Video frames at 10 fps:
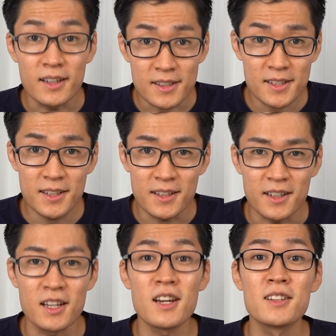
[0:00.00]
The
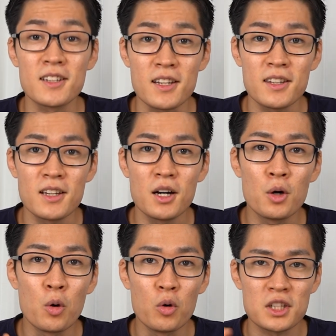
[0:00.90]
noise emitted from an
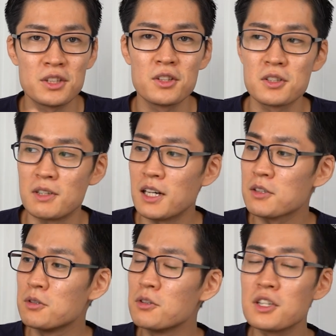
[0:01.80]
electrical appliance
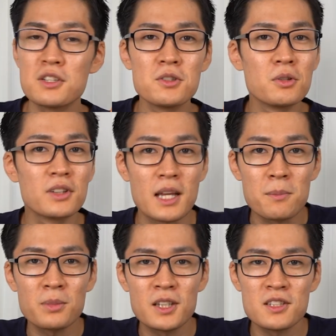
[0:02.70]
propagates through the
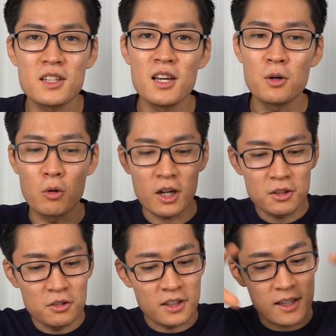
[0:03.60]
air and hits
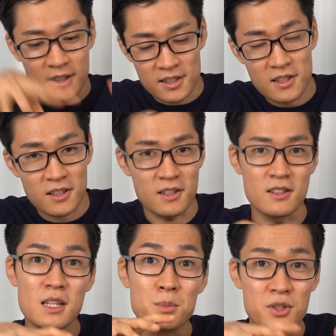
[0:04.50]
other electrical
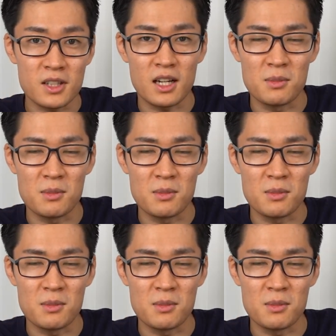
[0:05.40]
appliances